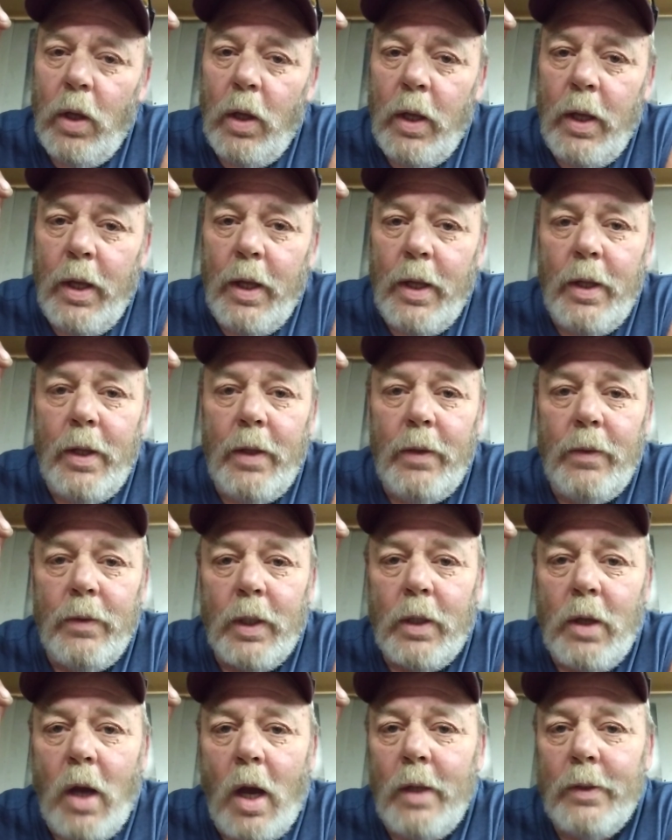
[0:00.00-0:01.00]
and
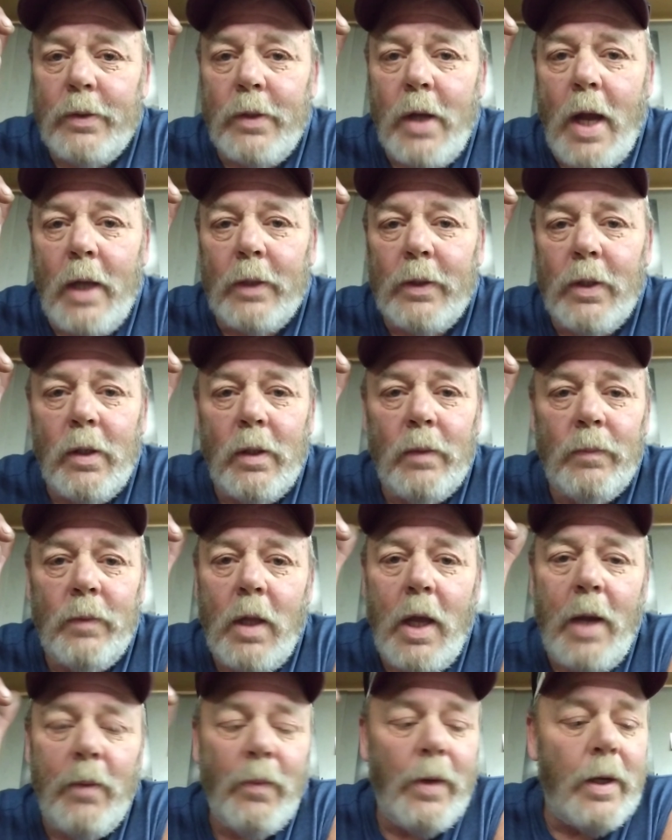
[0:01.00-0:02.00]
the contractor,
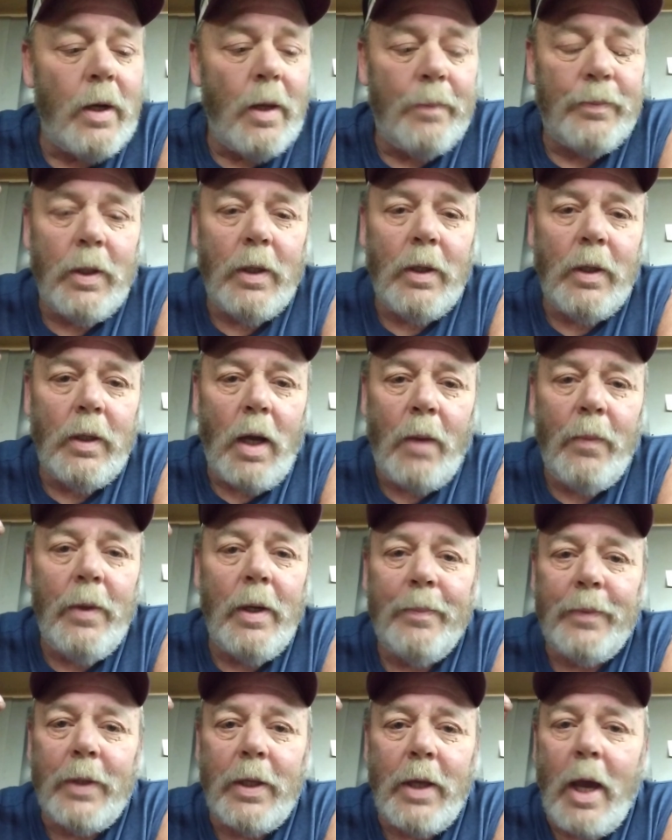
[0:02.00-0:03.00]
well, I went up to
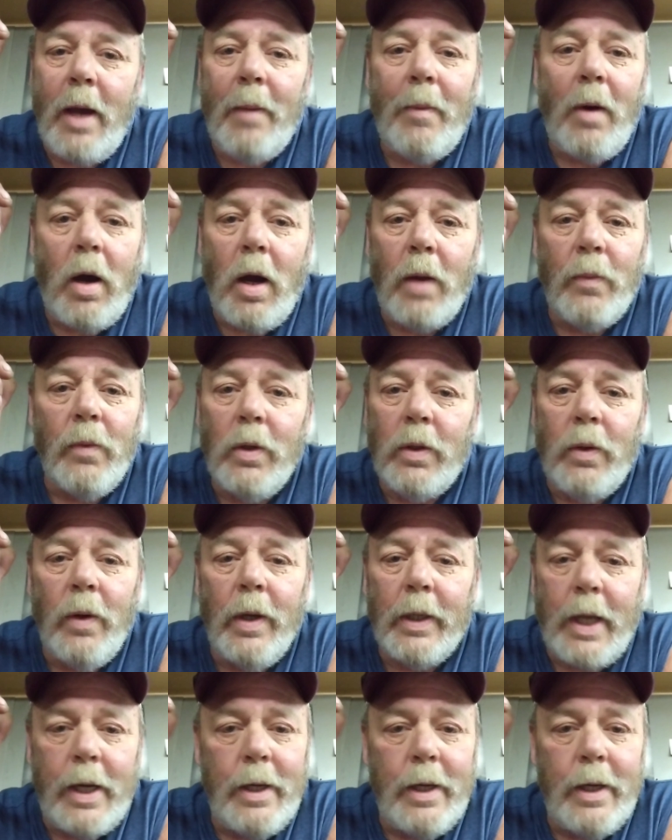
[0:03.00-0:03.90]
Yamaha real quick.